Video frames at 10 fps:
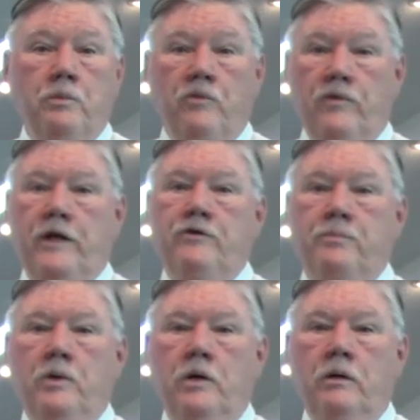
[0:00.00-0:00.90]
or
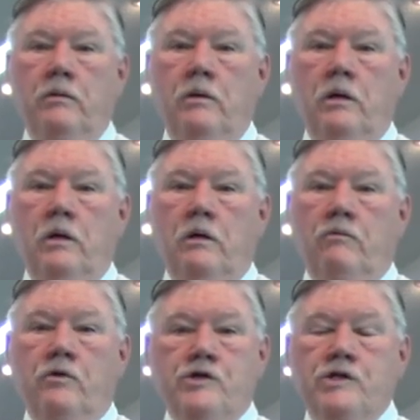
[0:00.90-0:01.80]
Facebook,
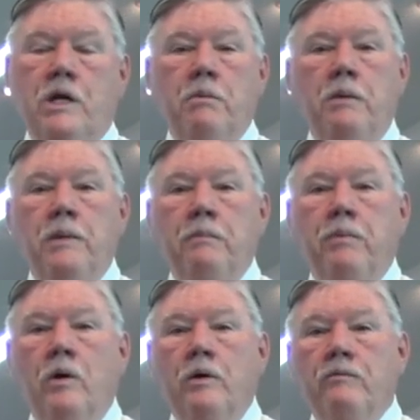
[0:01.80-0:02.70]
for just coming and being
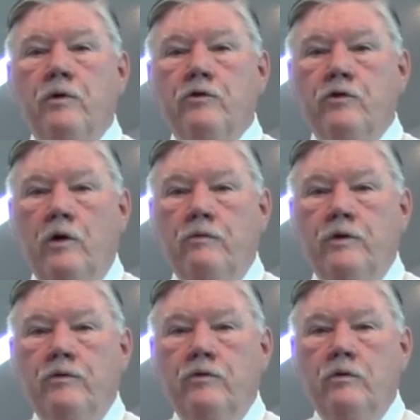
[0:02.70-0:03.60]
part of our
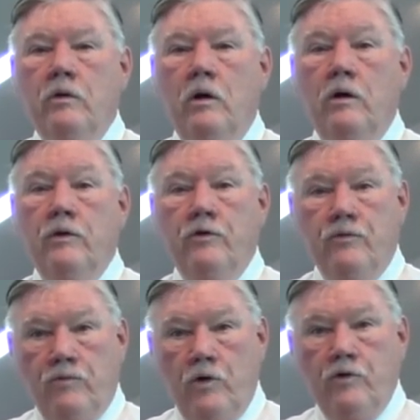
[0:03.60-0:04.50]
service on this
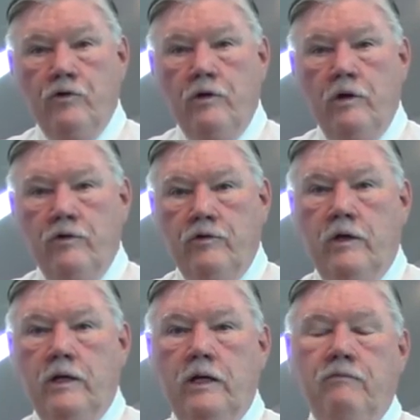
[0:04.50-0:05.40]
first
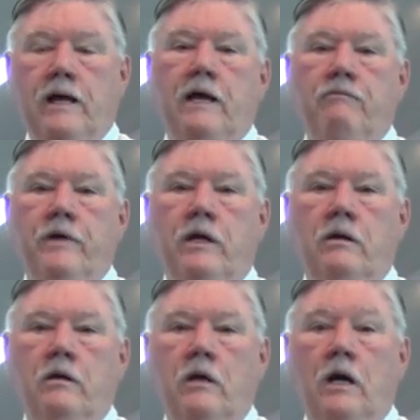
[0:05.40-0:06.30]
Sunday of
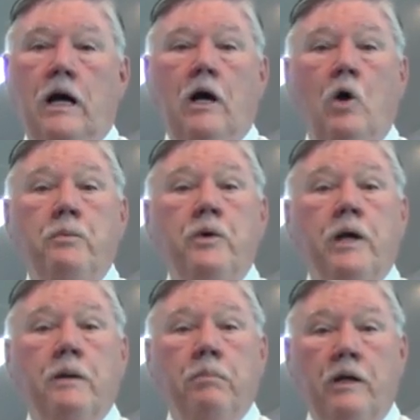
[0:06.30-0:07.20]
Advent. I hope you
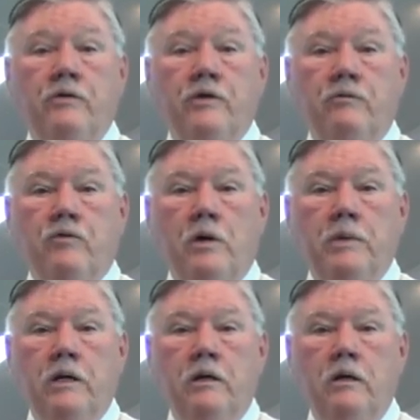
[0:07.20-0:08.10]
got a blessing from
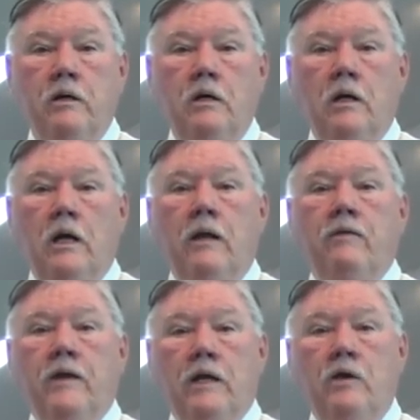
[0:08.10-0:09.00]
it, and
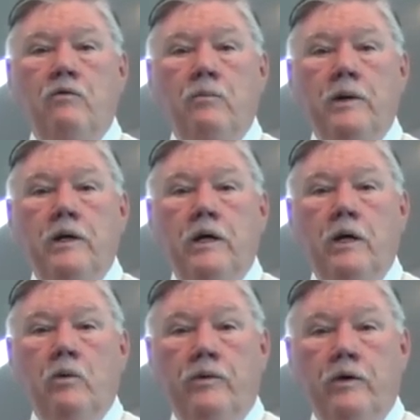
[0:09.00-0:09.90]
thank you for being here
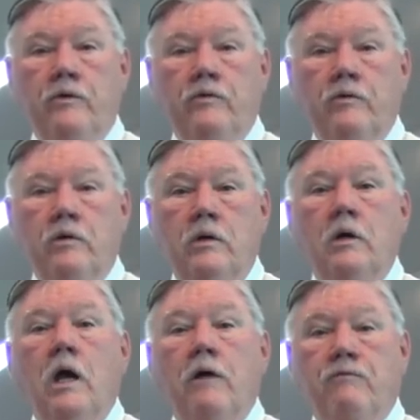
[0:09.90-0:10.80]
with us
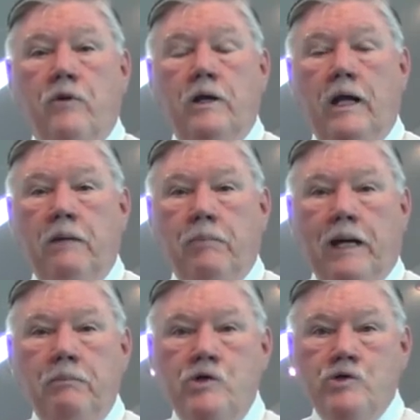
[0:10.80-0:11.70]
at Frontenac
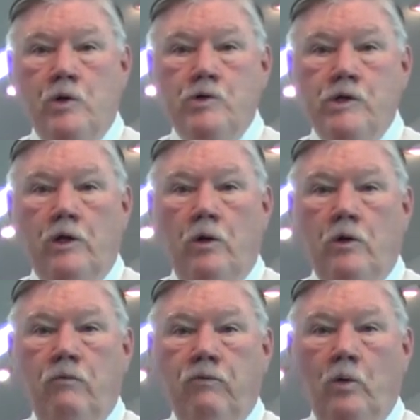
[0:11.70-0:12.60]
Baptist Church in
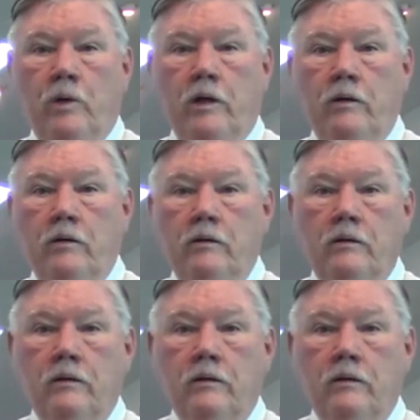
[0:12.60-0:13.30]
Cocoa, Florida.